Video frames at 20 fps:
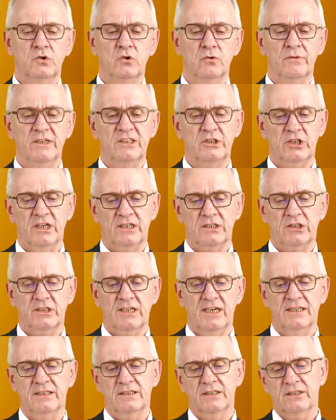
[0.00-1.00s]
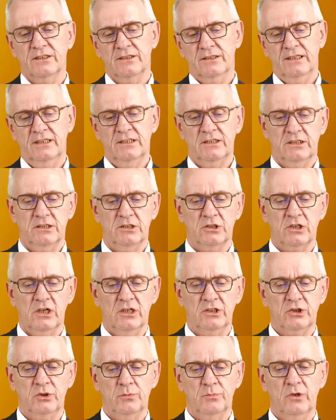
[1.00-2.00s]
To which extent is
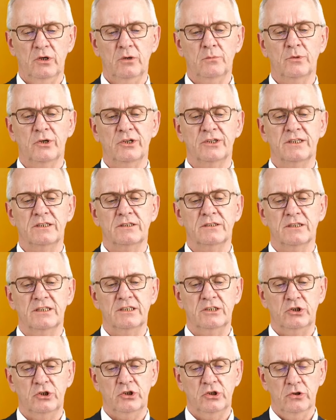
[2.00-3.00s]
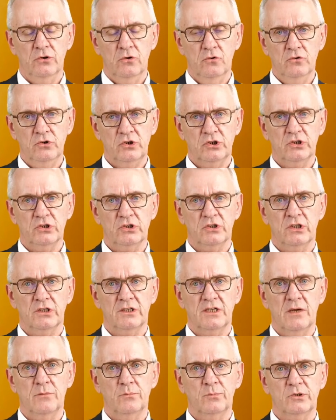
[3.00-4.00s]
discussable, but it reduces the
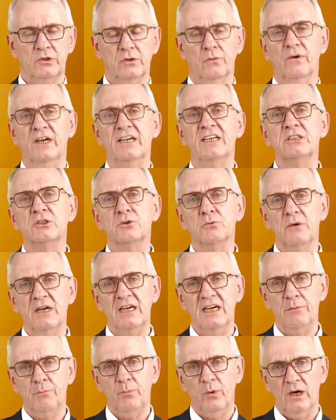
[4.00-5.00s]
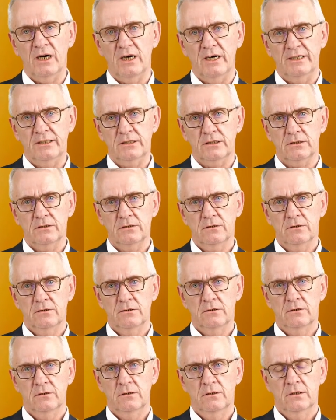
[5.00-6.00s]
temperature. When it's well applied,
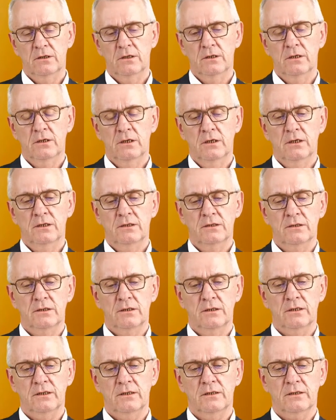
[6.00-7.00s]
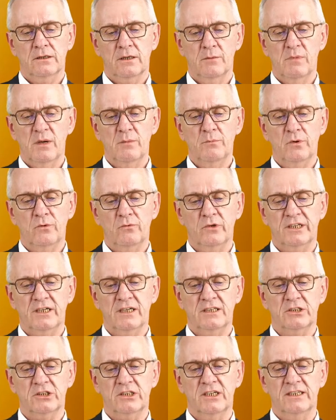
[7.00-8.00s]
remember what
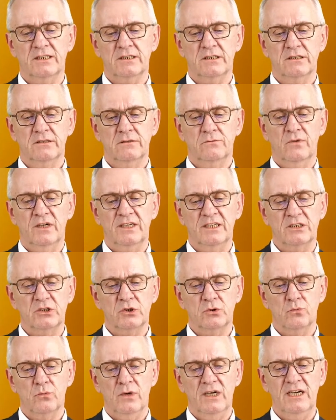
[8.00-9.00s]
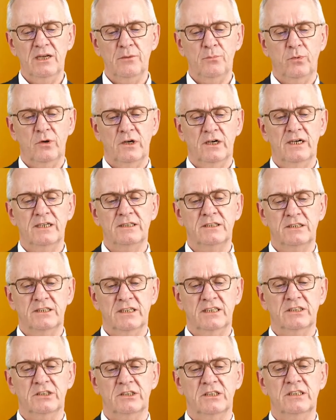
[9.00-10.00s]
I said, when it's well applied,
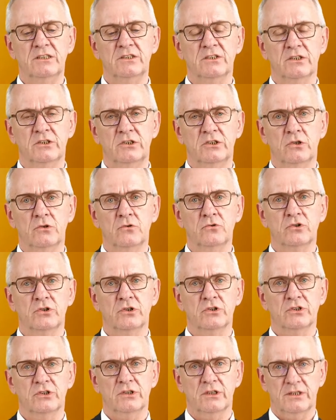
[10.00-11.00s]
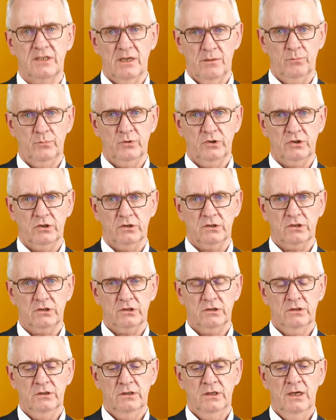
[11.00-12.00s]
yes, it reduces the
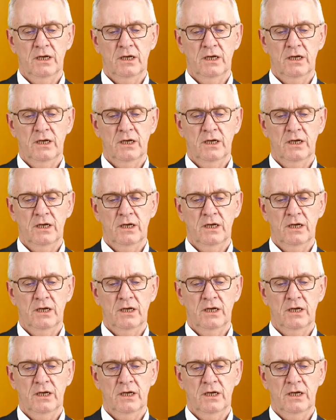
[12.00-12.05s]
temperatures.